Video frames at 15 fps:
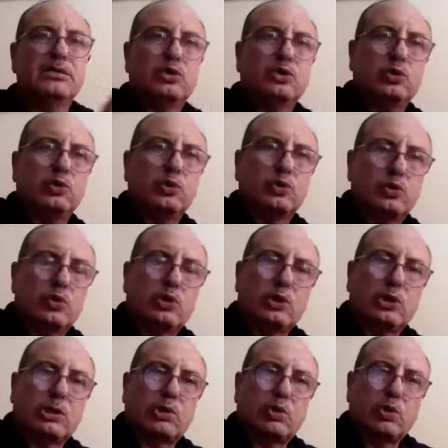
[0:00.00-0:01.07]
to
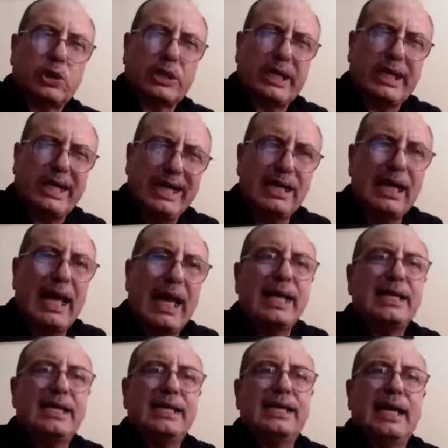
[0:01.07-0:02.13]
kill
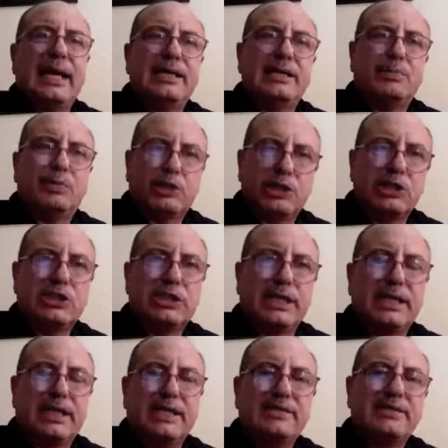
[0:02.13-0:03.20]
any potential
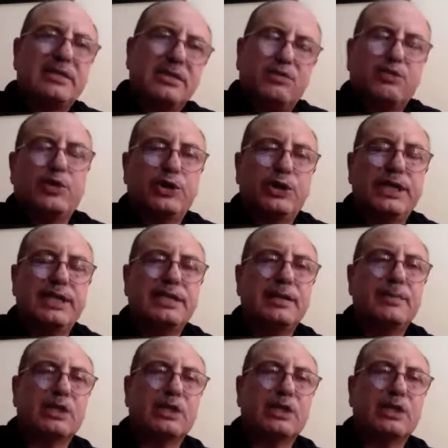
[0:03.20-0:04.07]
in this for unity,